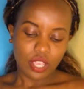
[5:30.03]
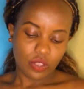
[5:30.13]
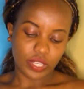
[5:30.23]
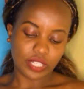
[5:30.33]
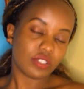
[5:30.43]

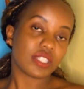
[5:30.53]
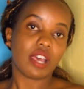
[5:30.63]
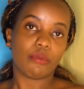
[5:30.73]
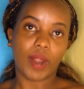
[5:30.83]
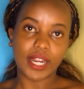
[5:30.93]
You can use
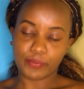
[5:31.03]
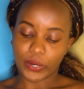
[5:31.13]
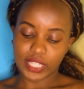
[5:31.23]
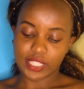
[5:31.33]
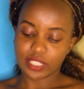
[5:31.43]
rat
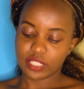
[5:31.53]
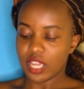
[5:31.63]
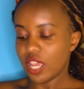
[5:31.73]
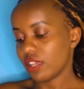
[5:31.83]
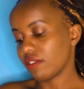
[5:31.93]
poison,
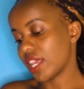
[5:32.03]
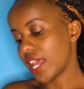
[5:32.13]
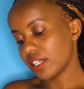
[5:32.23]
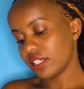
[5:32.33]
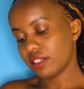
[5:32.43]
you can